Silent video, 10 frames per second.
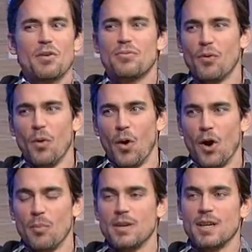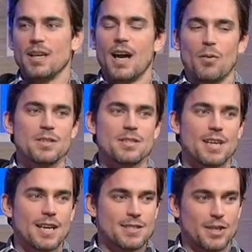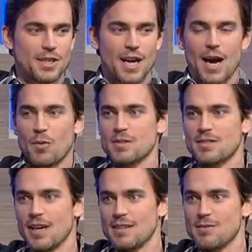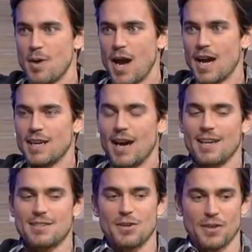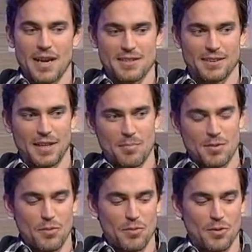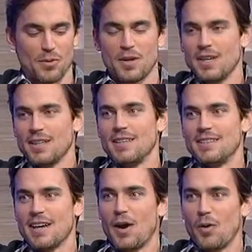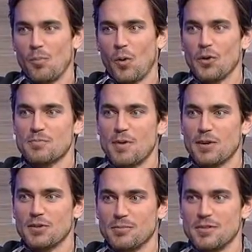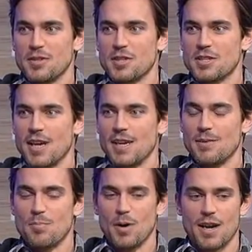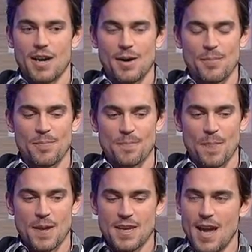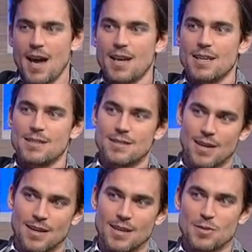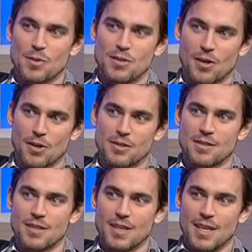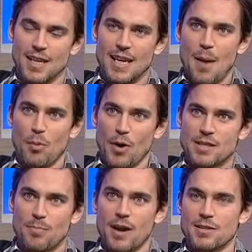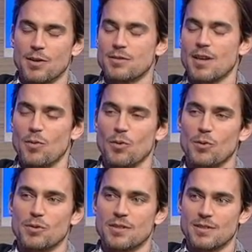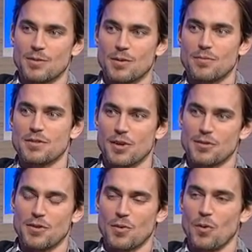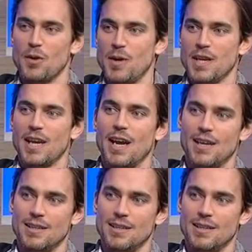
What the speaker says: He's not reformed. I wouldn't say he's a good guy. I wouldn't say he's a bad guy. He certainly hasn't leapt over the entire moral spectrum just yet. But, yeah, he sort of skirts. He operates by his own set of rules and sort of skirts authority when he can.